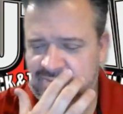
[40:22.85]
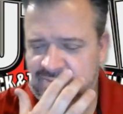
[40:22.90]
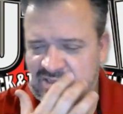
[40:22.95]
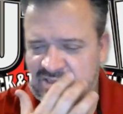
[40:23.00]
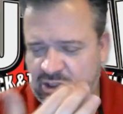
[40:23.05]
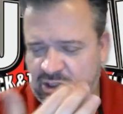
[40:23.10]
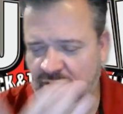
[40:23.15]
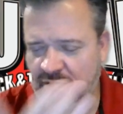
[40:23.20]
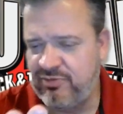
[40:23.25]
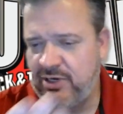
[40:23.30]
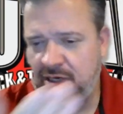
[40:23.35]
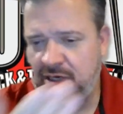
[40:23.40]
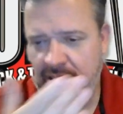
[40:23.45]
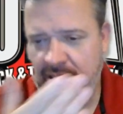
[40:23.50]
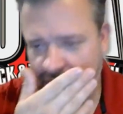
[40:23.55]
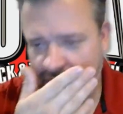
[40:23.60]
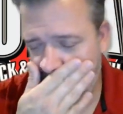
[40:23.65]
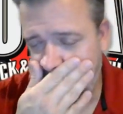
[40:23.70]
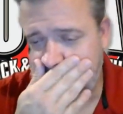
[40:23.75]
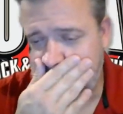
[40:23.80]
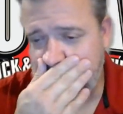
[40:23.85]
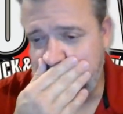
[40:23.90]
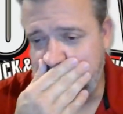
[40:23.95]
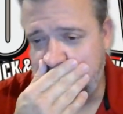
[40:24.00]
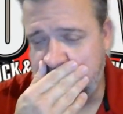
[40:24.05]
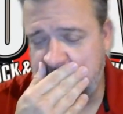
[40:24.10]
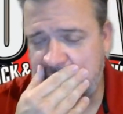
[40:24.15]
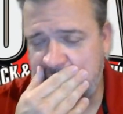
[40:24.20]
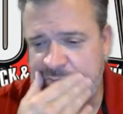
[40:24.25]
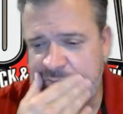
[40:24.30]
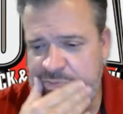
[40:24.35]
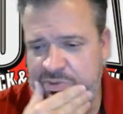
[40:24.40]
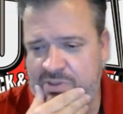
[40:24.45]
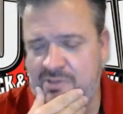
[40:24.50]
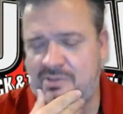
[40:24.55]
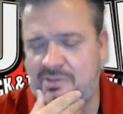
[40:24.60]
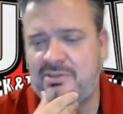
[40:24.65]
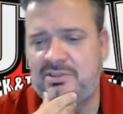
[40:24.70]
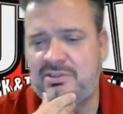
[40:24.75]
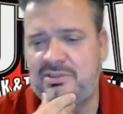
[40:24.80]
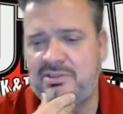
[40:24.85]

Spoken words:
So far, it would be hard to put